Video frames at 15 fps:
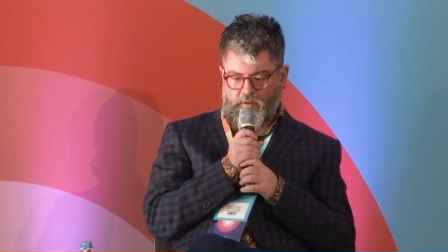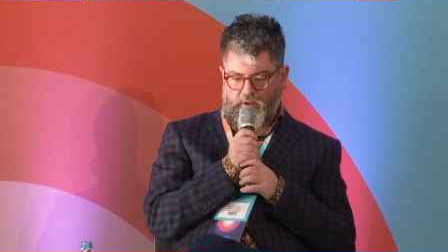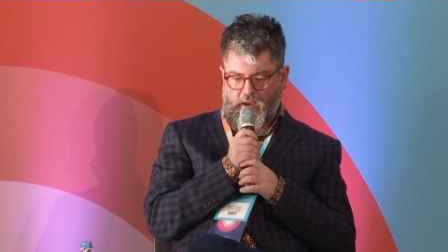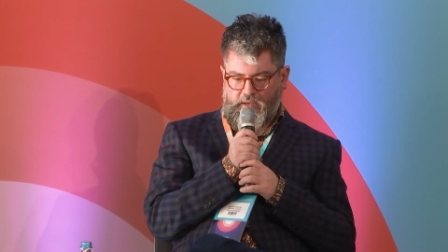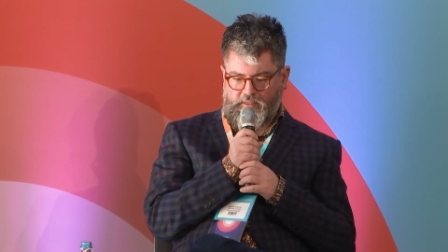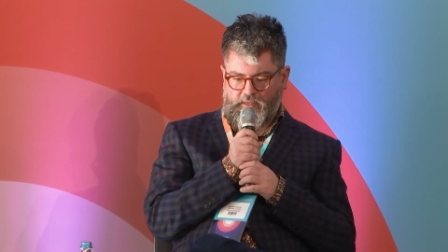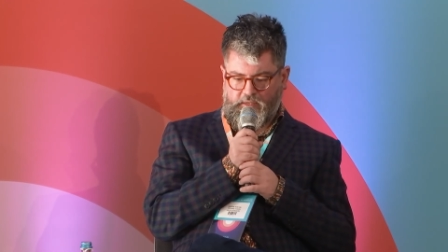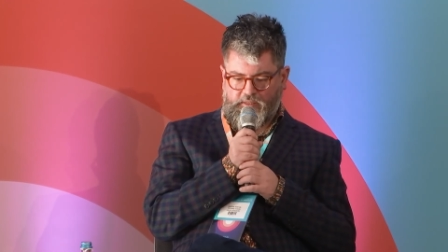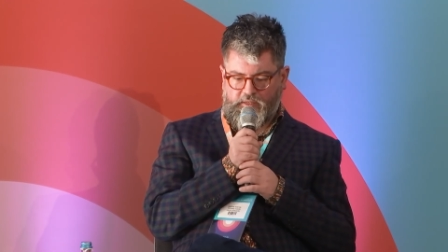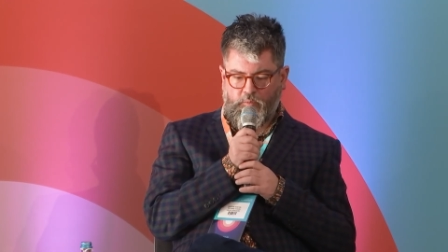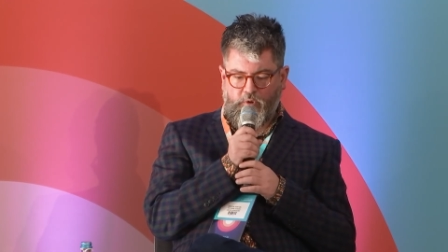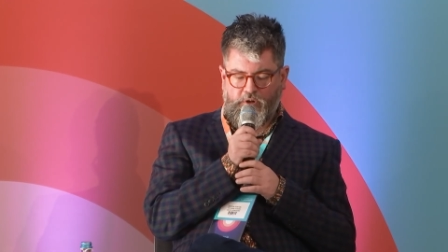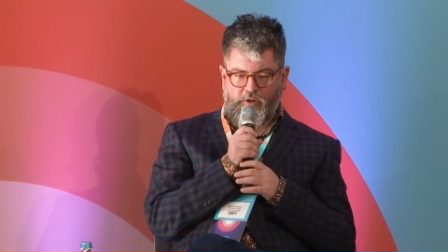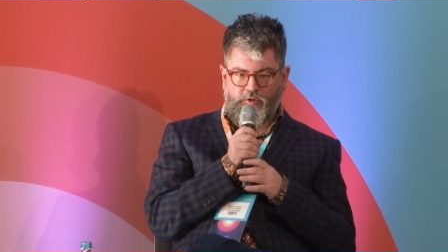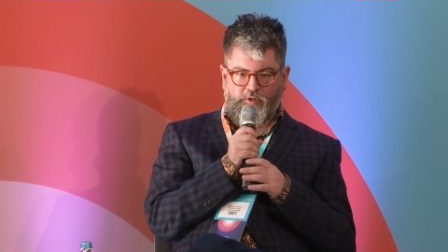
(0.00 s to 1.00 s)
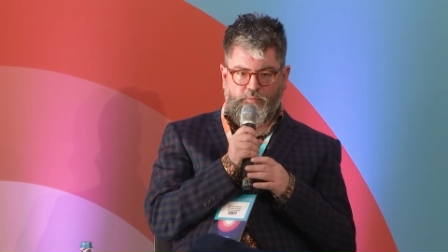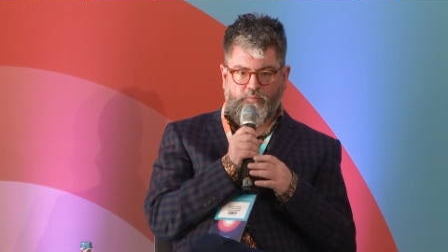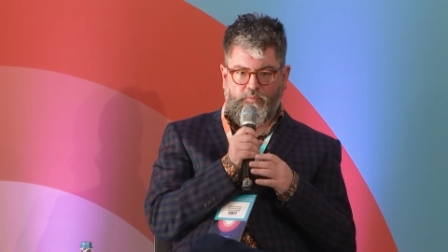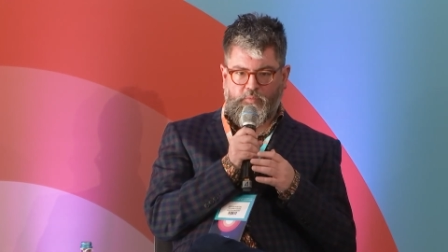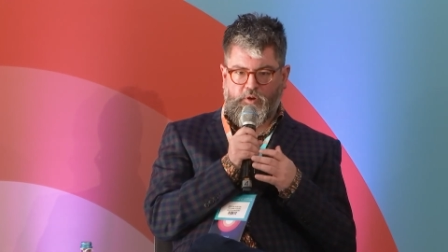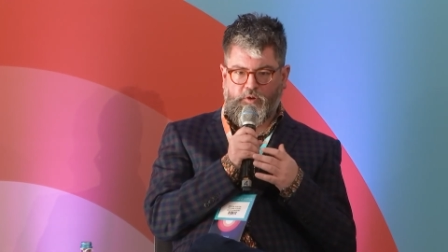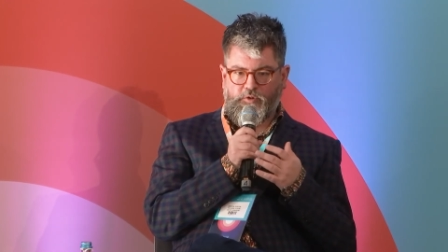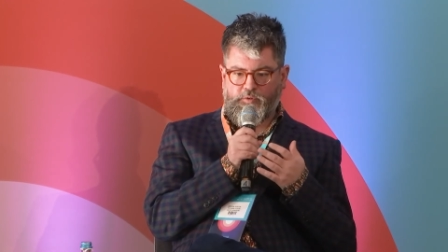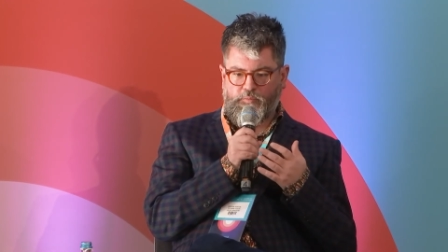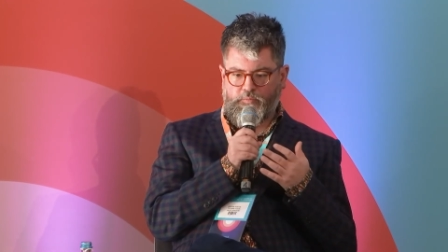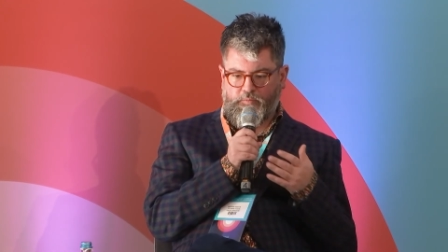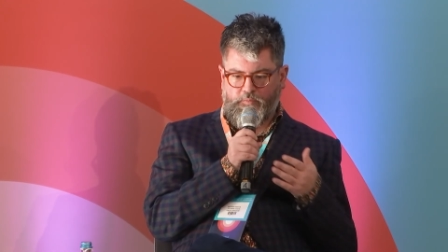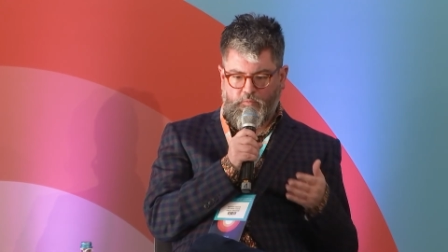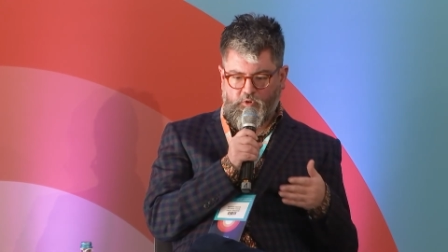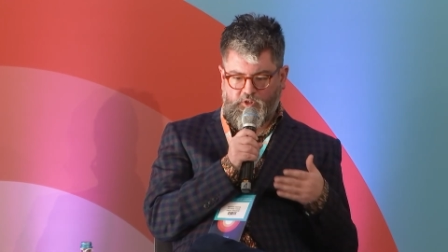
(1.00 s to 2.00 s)
as, as someone who's, who's
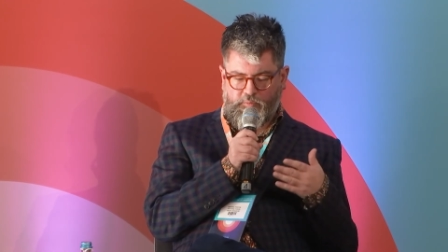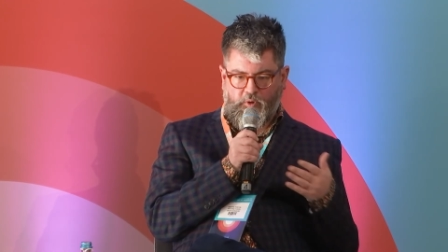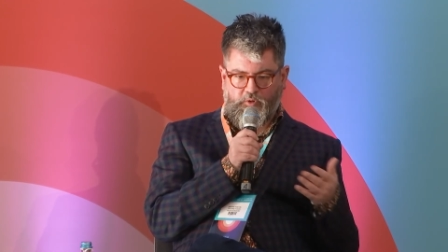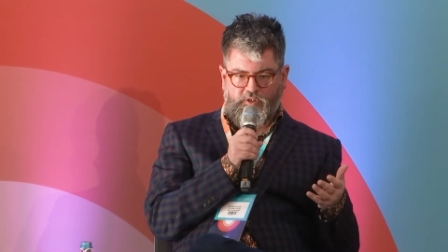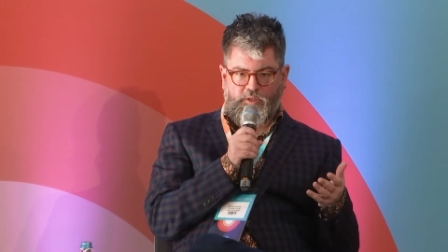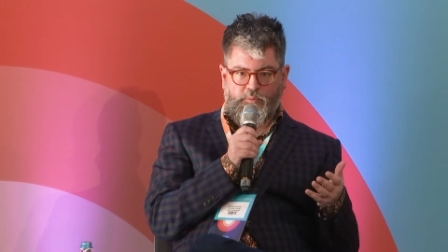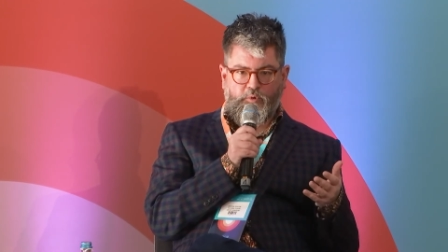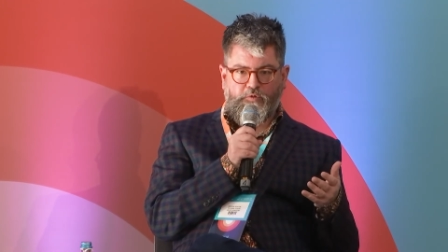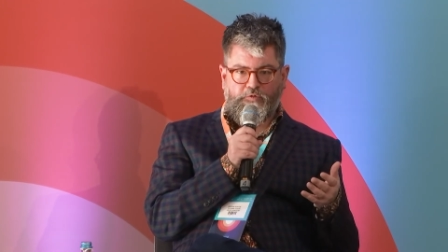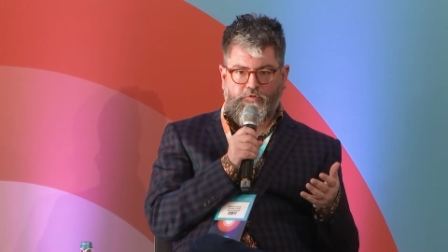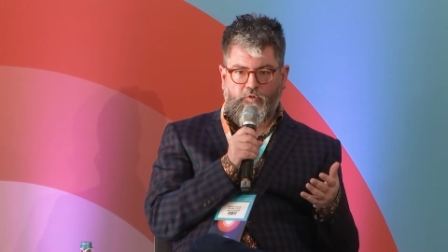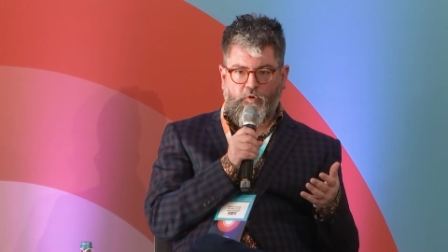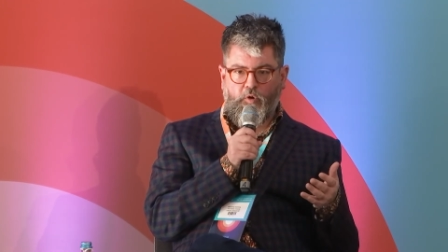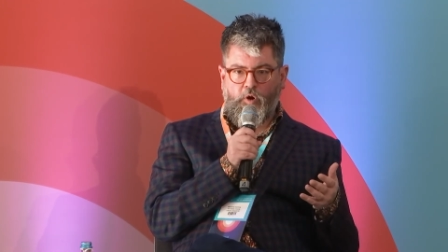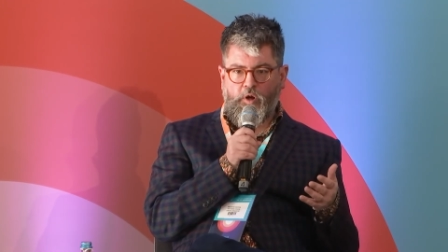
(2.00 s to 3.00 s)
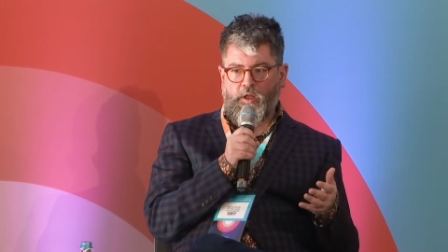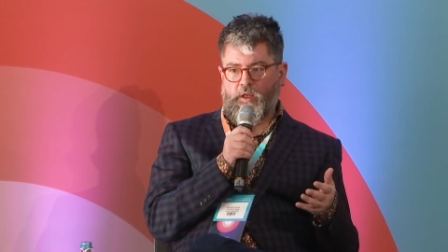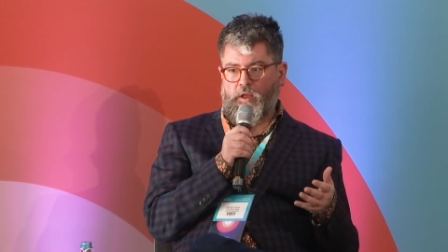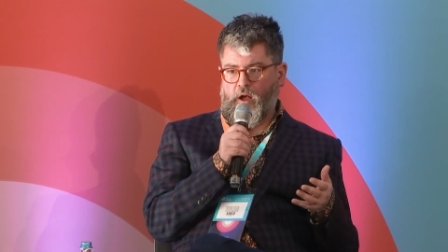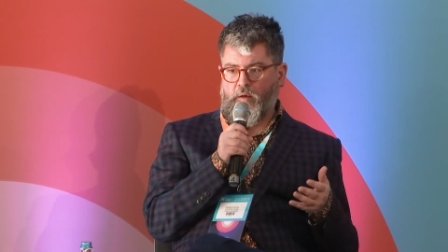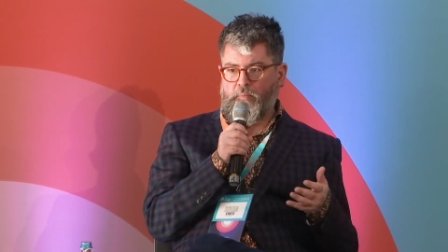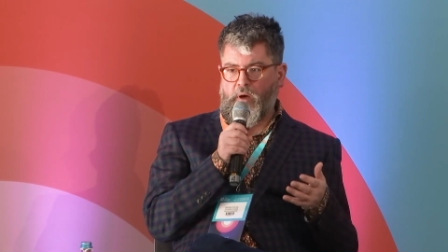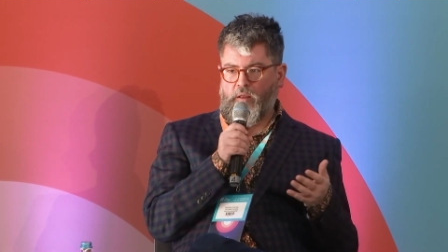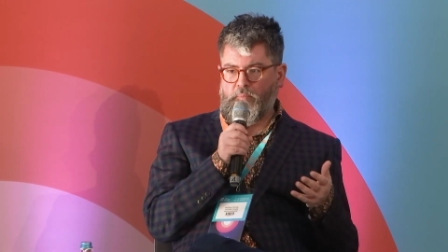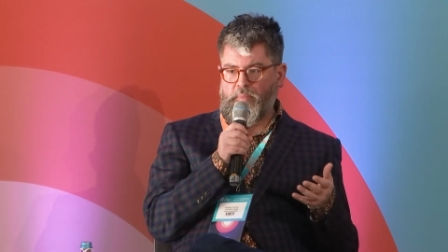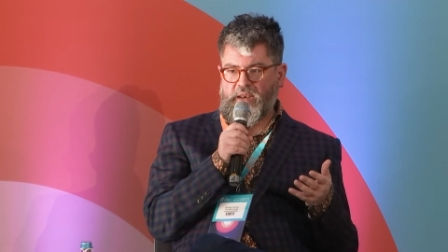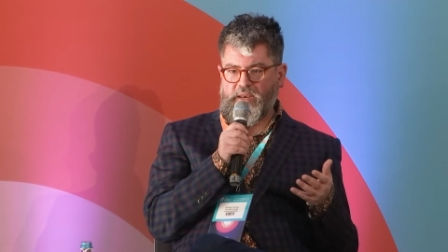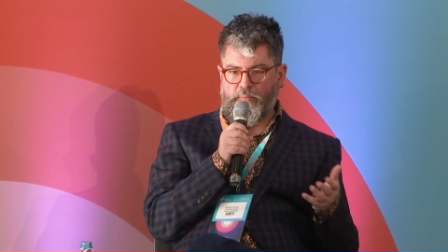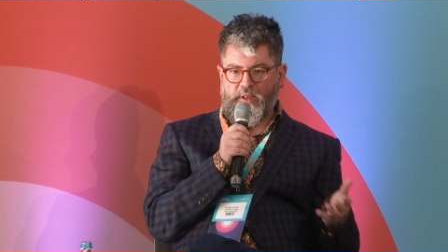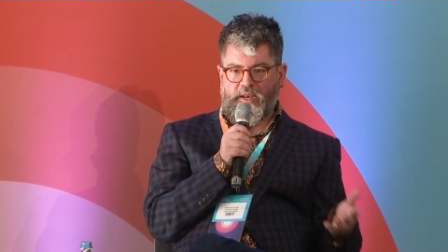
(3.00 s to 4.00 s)
responsible for um, uh,
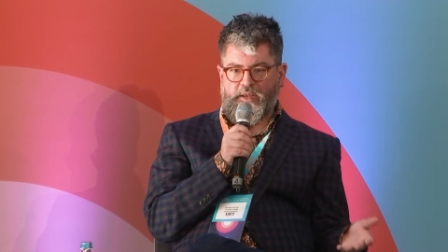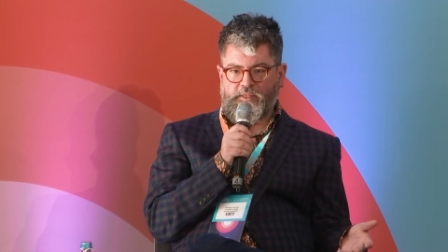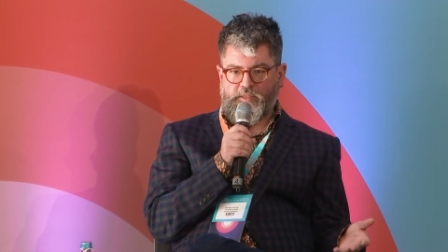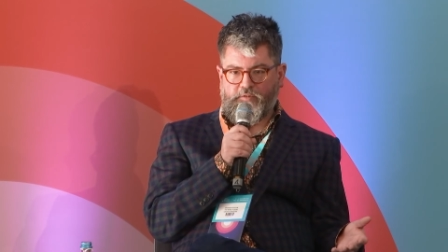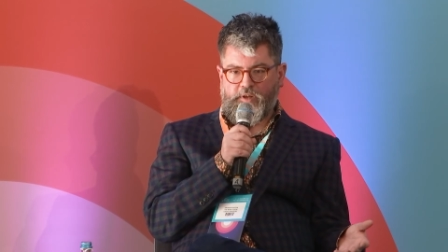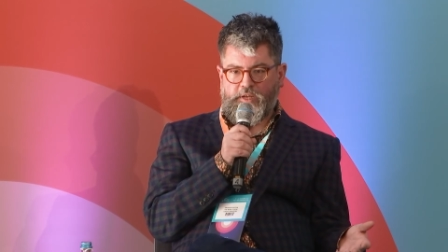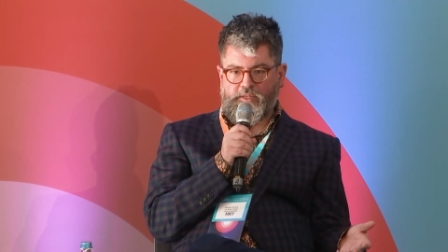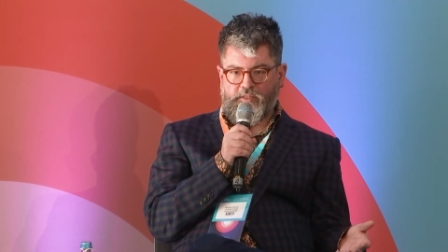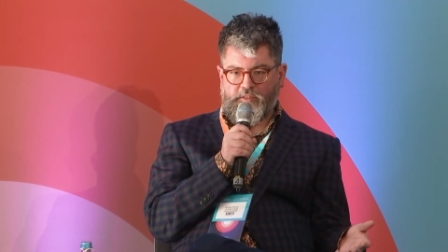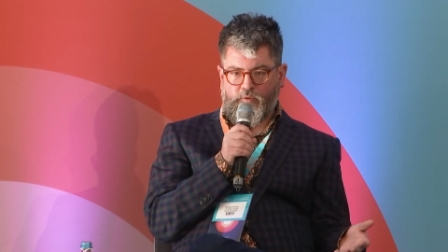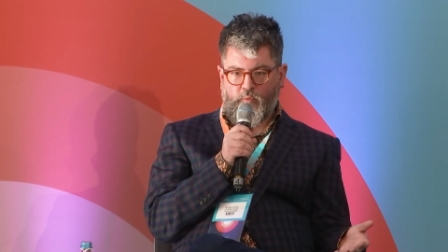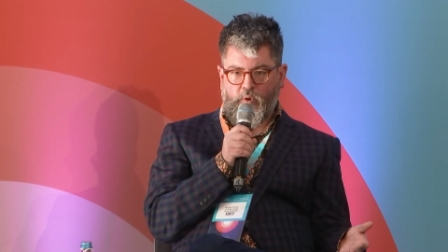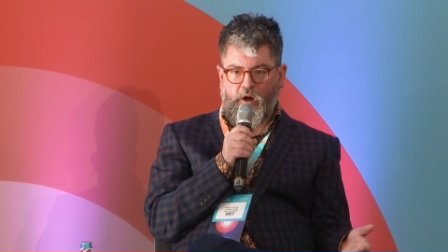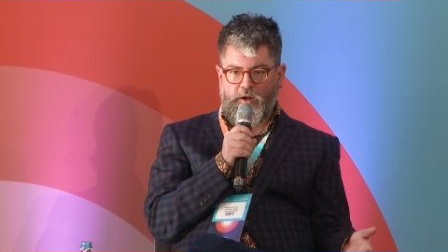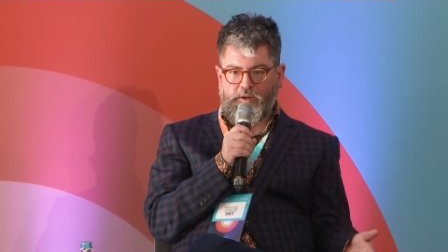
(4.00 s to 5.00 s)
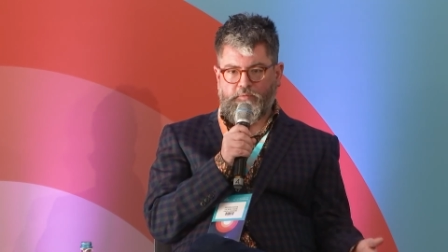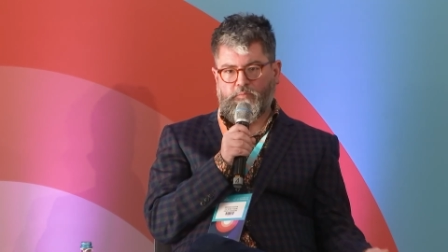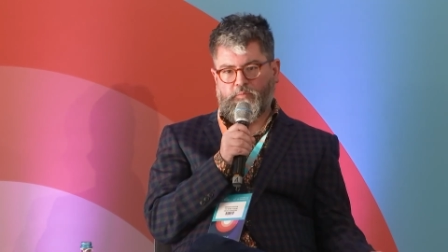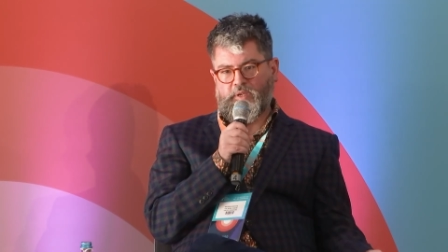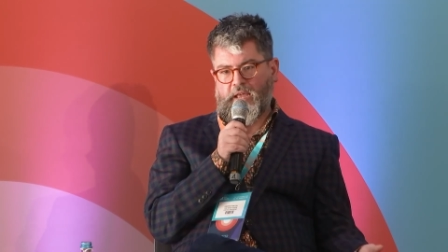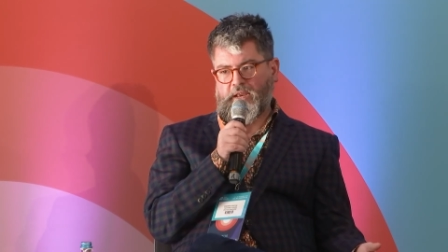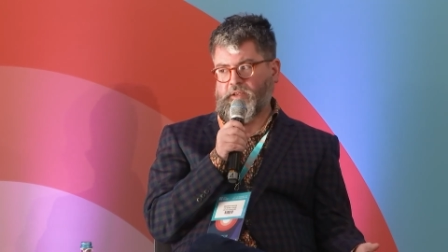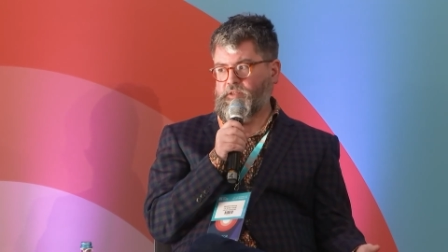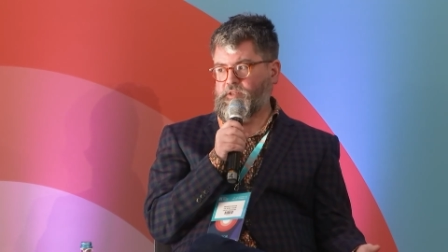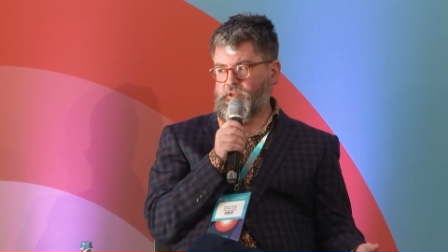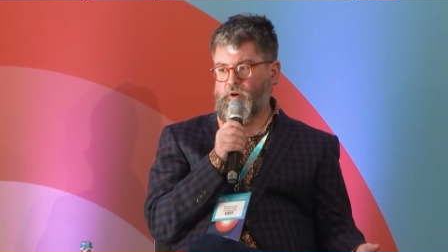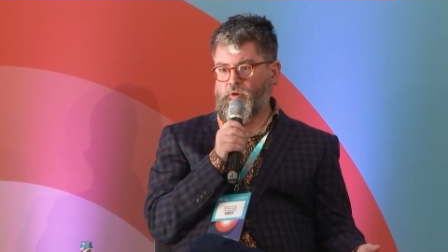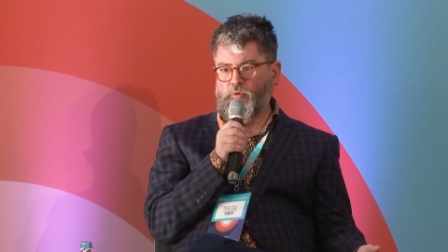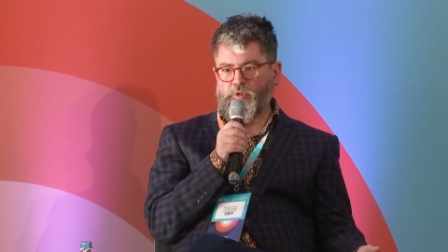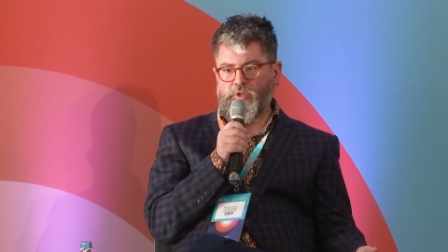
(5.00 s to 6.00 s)
many millions of litres of wine getting
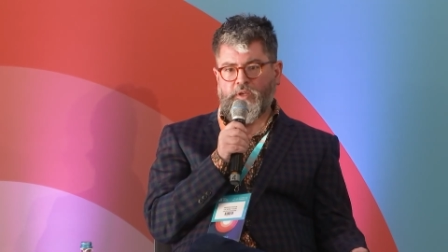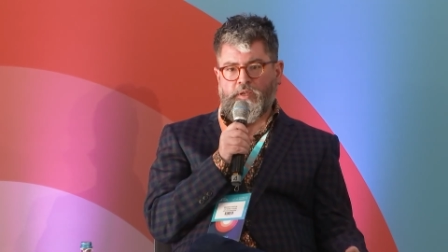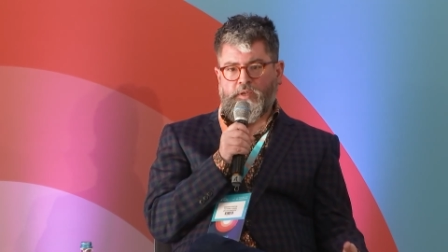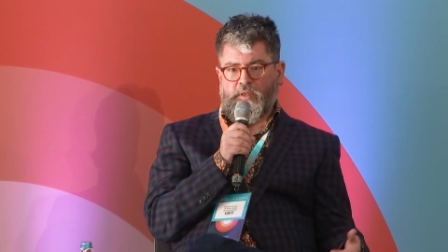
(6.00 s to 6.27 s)
sold,